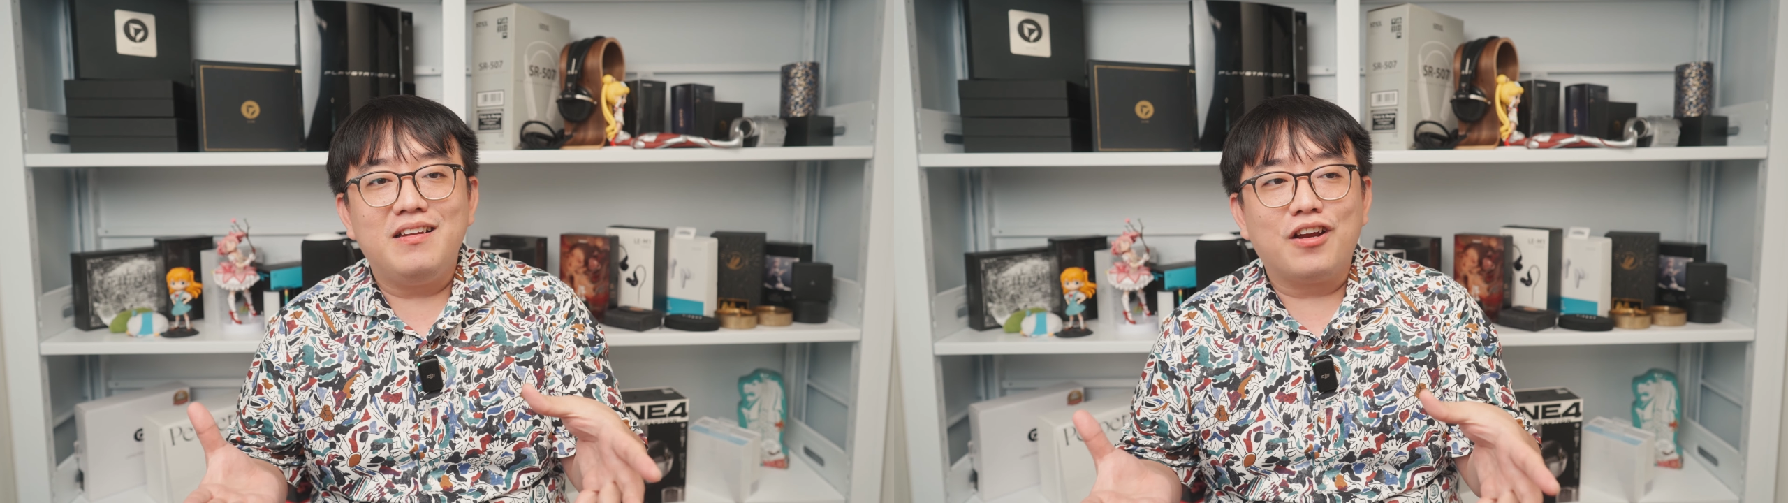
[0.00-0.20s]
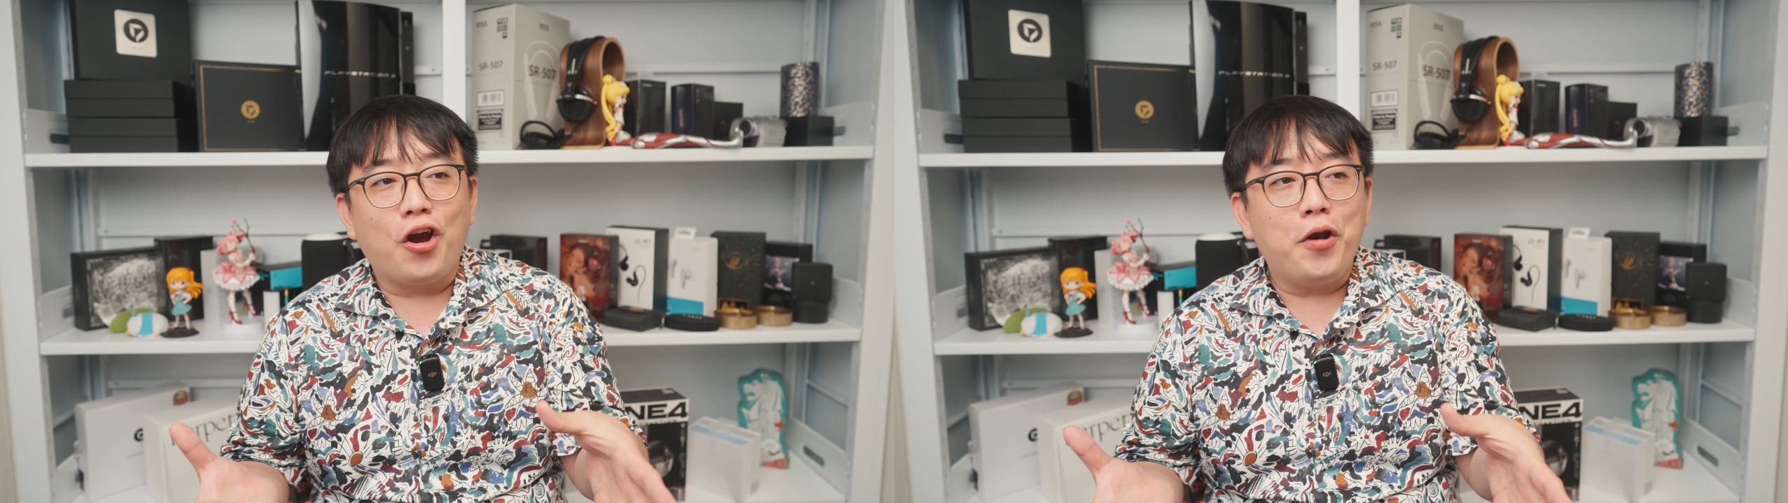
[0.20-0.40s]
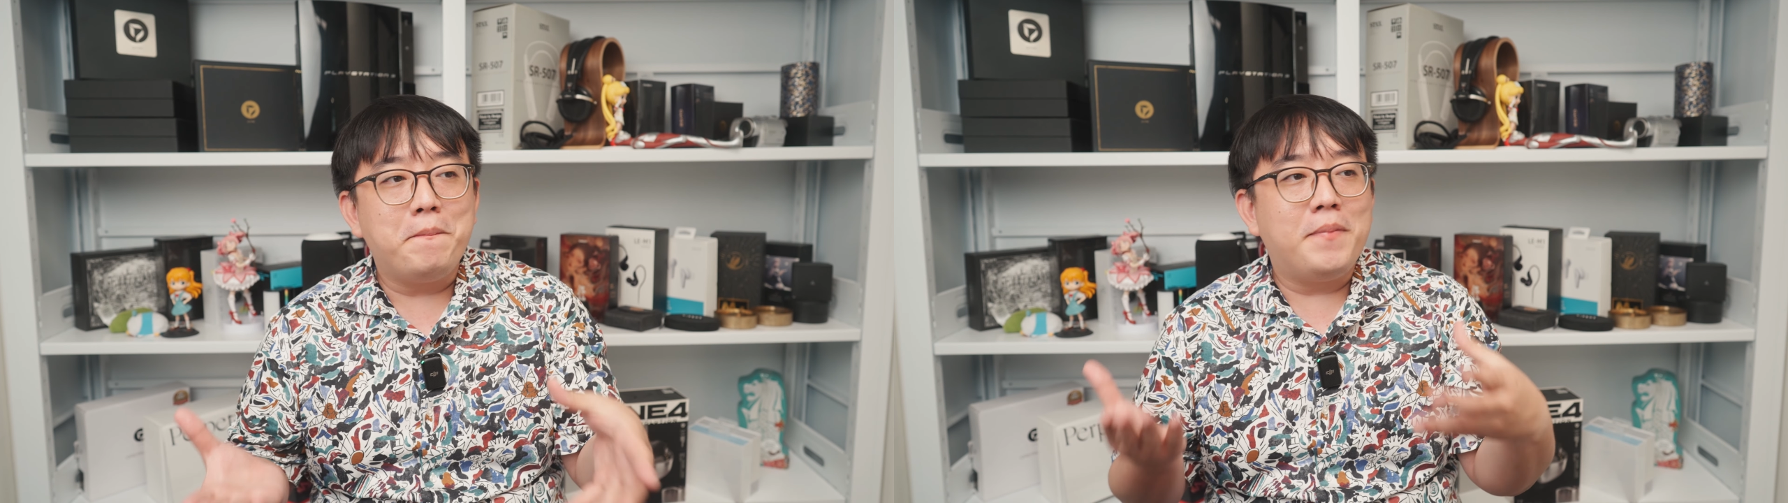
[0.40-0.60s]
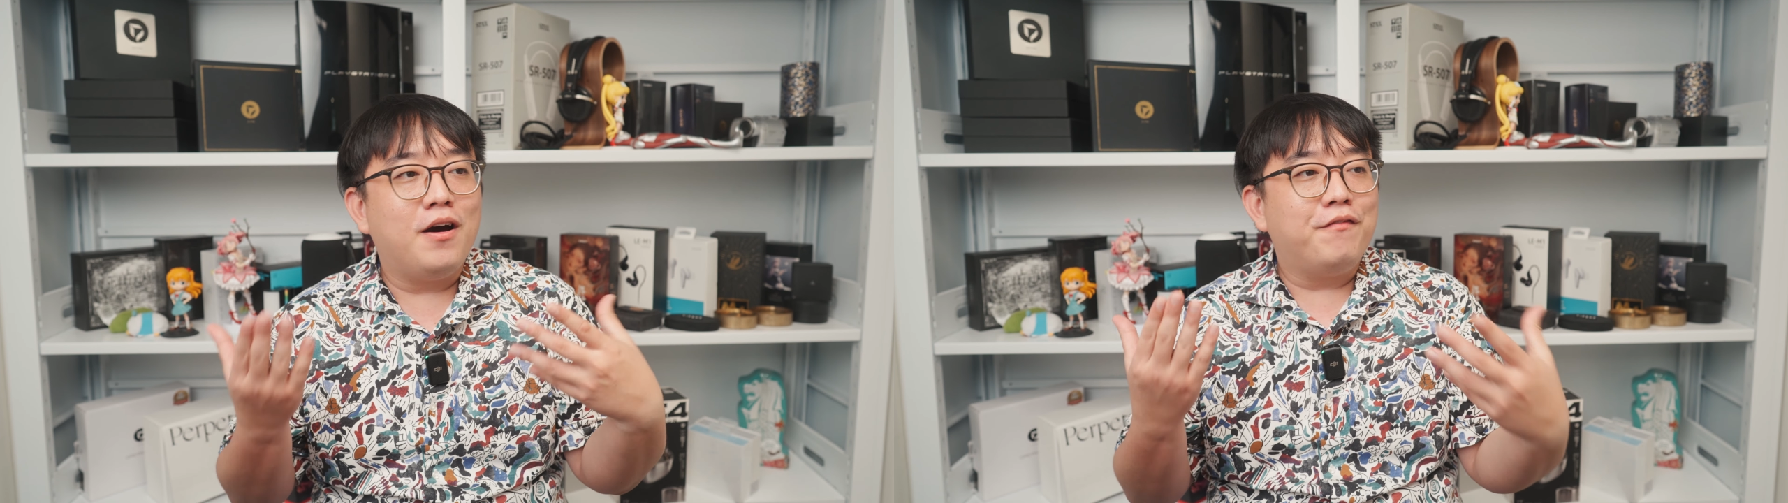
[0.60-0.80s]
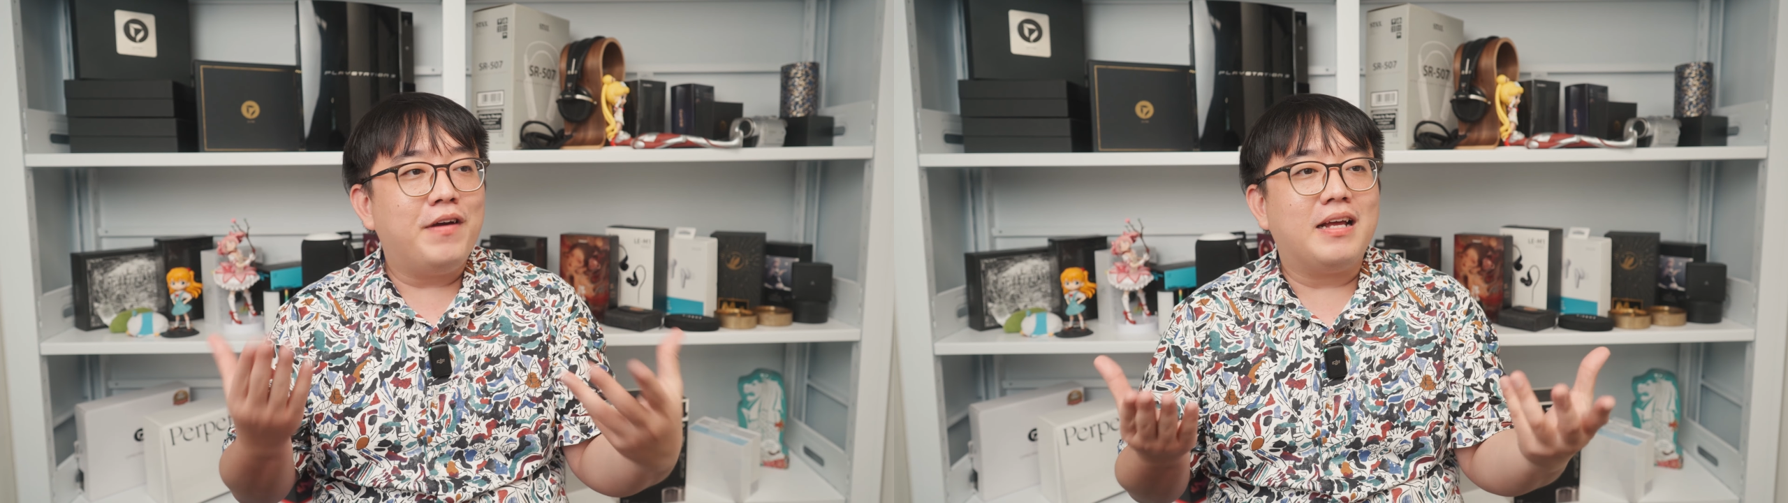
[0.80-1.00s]
the current
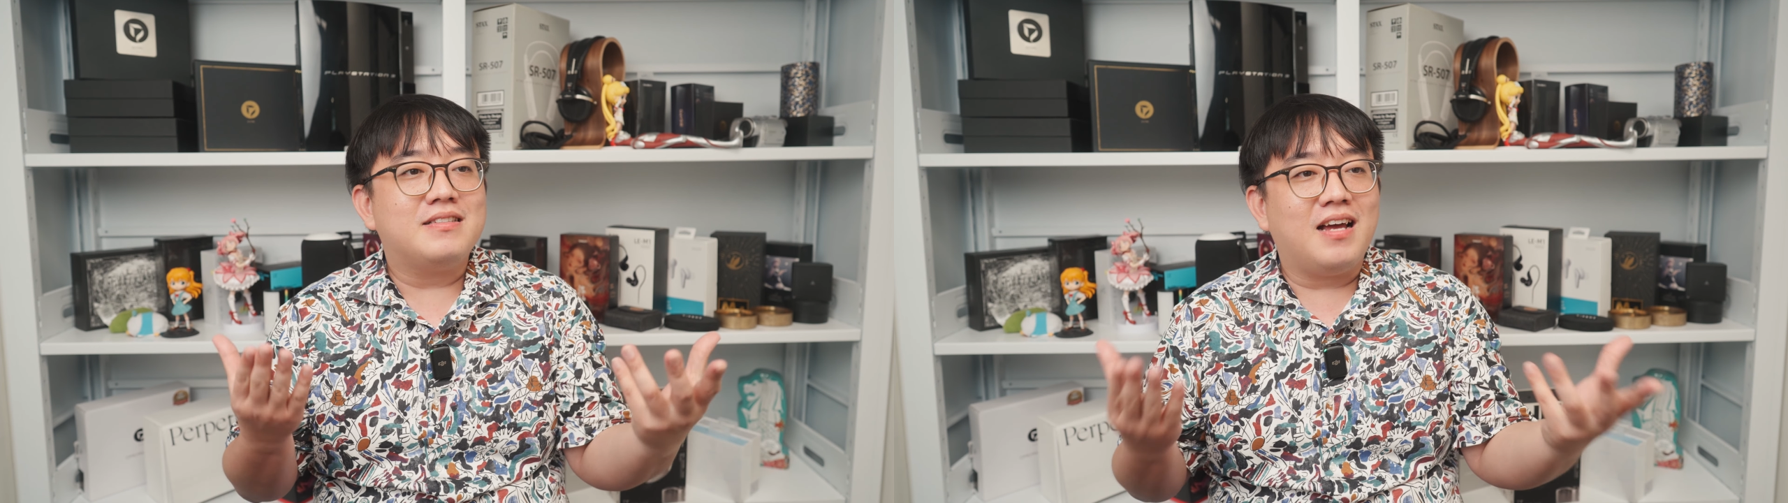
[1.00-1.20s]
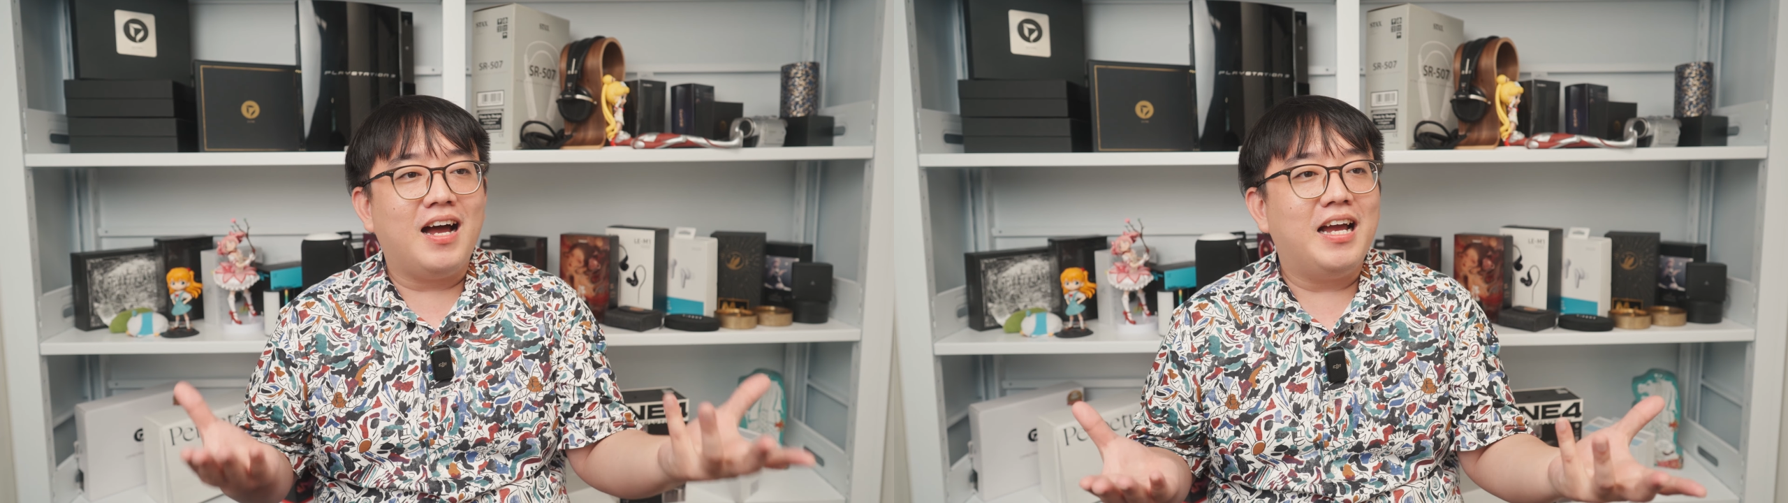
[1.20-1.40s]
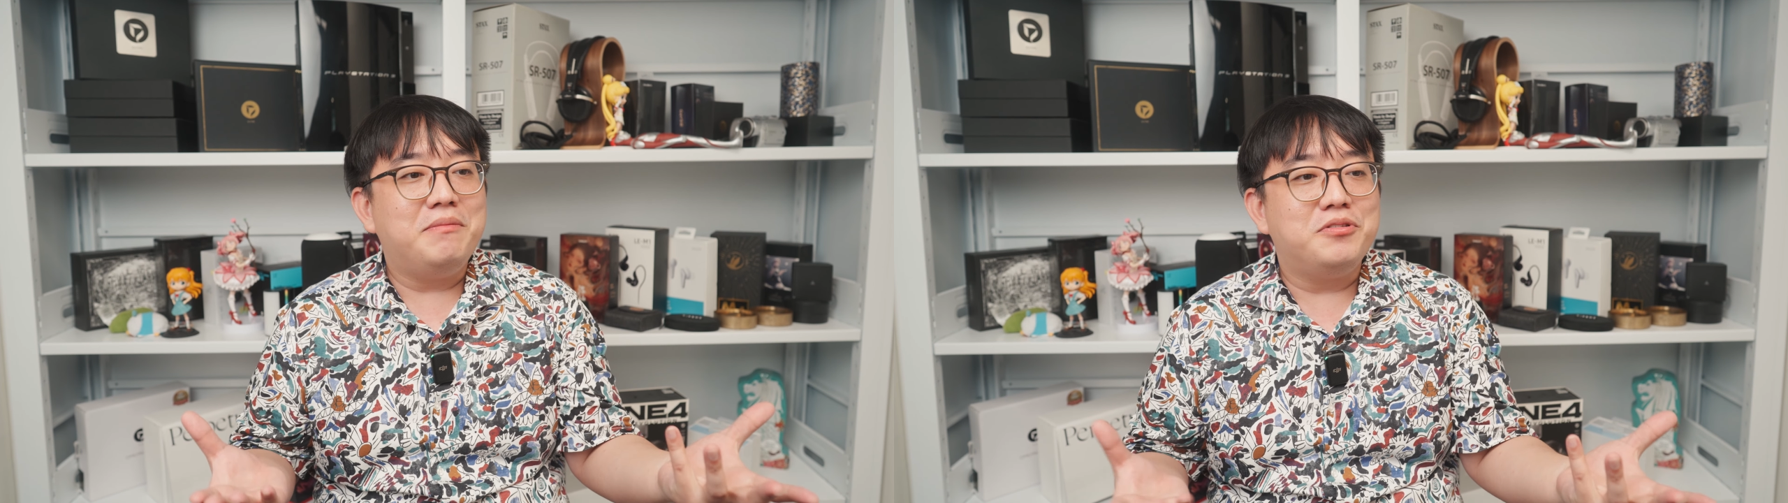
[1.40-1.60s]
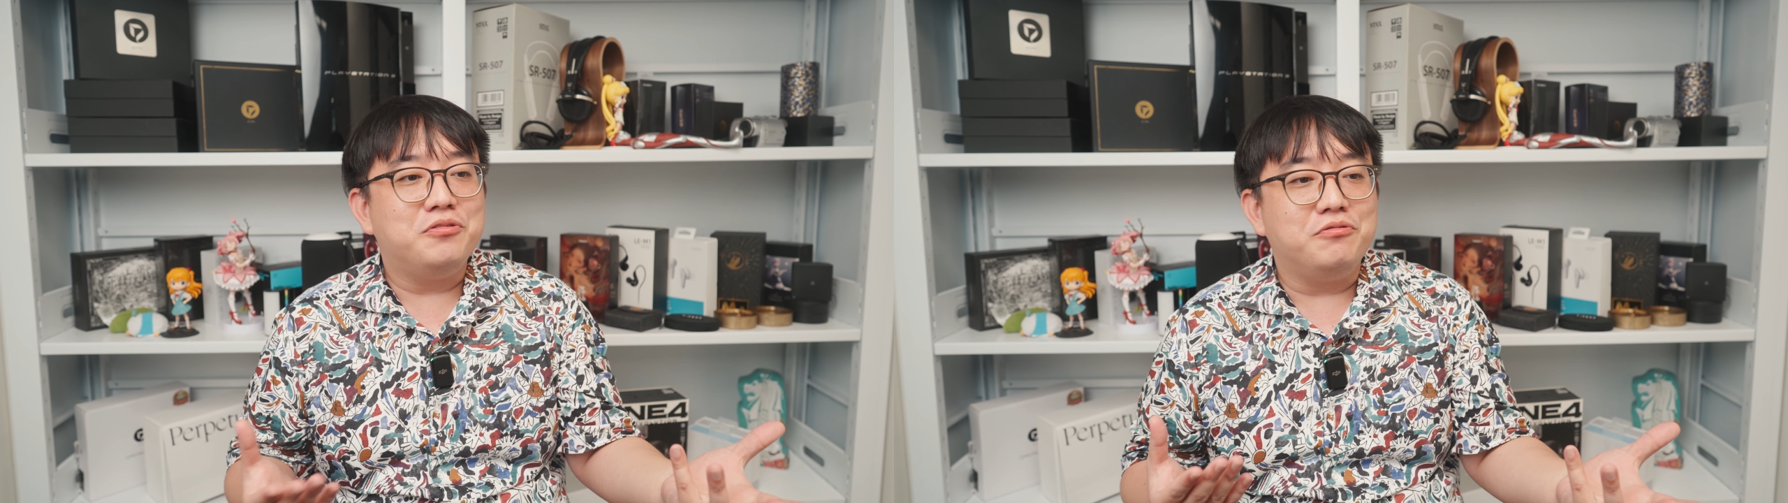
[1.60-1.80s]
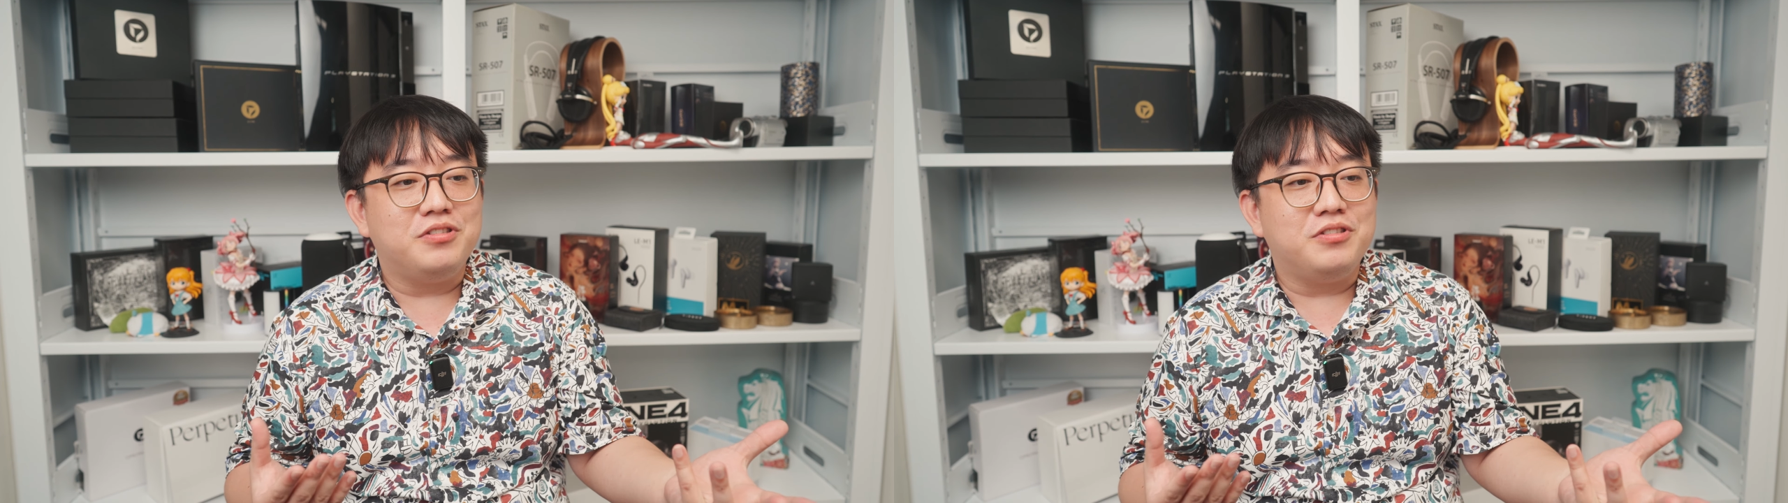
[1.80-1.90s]
perfect time to